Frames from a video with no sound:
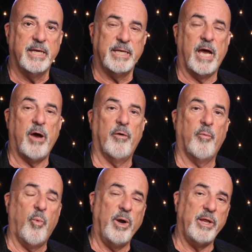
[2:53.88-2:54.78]
Now,
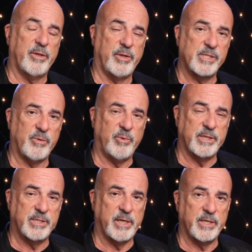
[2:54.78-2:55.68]
one of the things I
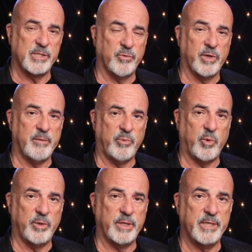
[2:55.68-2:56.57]
want to tell you that's really
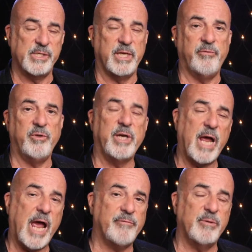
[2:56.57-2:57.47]
important is if you're going
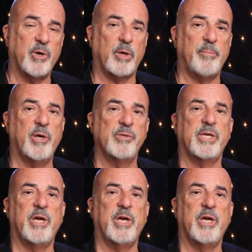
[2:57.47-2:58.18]
to have your model posing